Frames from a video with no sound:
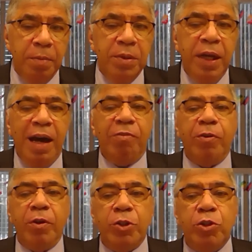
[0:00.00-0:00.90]
the
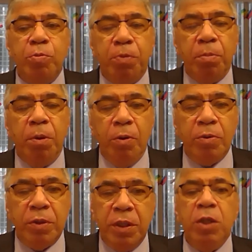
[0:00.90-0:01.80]
efforts to
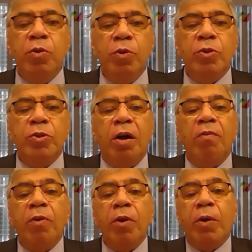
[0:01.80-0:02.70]
promote the use
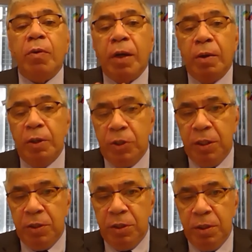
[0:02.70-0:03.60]
of local
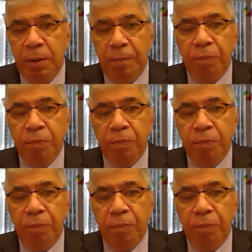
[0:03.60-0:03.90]
currencies